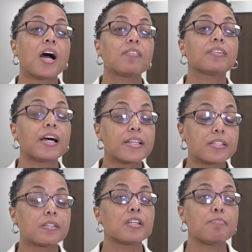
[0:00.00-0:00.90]
we'll have
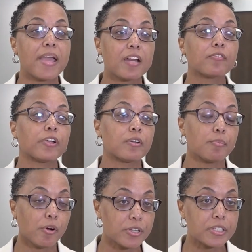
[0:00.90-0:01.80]
less demand for
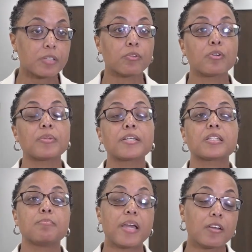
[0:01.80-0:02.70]
an emergency room,
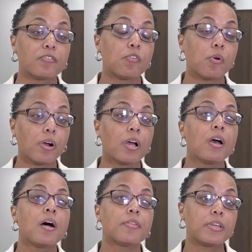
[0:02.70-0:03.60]
less demand
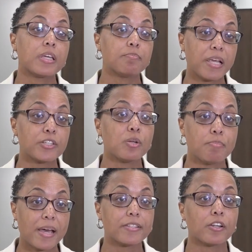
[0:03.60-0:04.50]
for the
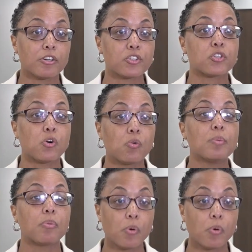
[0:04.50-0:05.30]
inpatient beds that are so